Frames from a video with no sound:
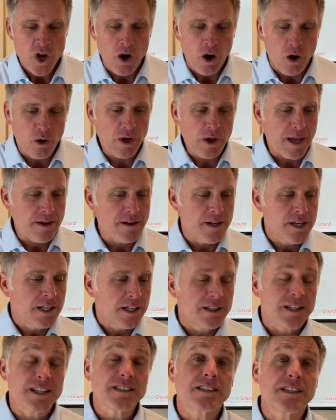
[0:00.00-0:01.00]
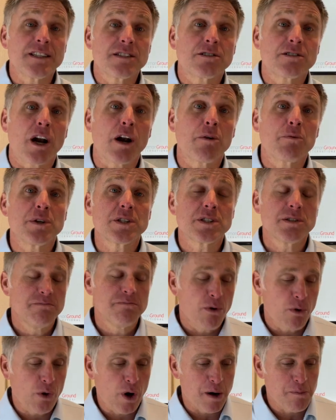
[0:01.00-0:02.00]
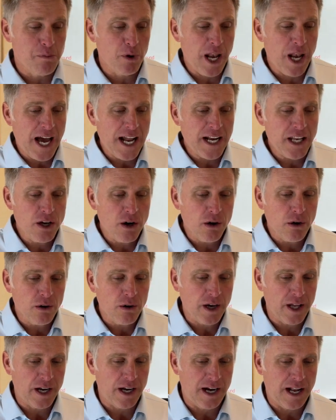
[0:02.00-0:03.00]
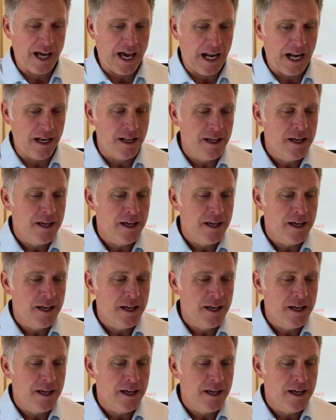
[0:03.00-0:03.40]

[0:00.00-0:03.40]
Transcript: Okay, let's get started with some vocabulario general.